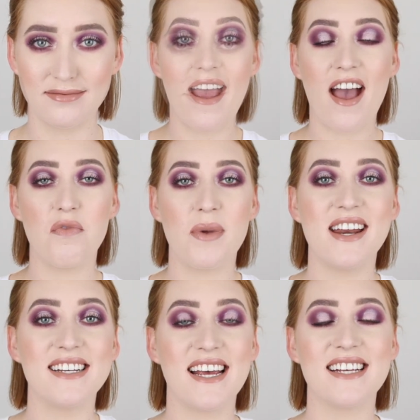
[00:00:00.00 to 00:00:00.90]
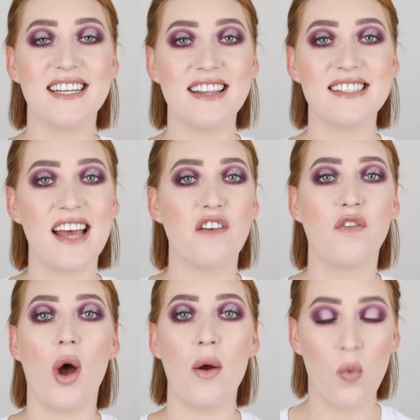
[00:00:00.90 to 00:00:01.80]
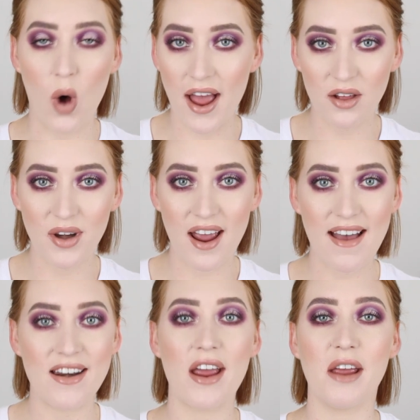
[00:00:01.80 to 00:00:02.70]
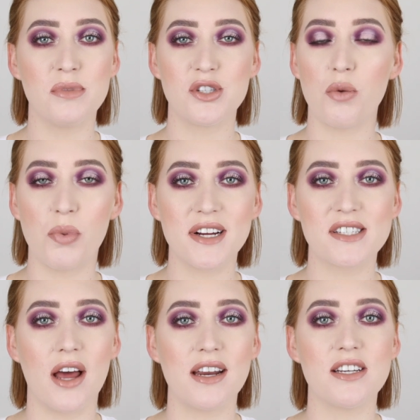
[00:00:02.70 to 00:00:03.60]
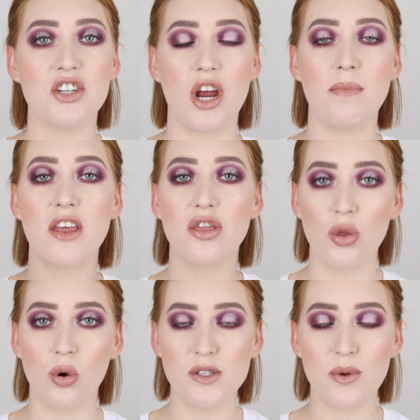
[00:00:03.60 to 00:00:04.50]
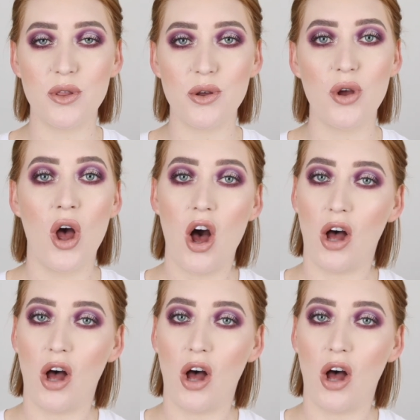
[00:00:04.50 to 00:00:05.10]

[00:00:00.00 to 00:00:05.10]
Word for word: I have been testing this out for a while now, and I am super excited to share my thoughts with you.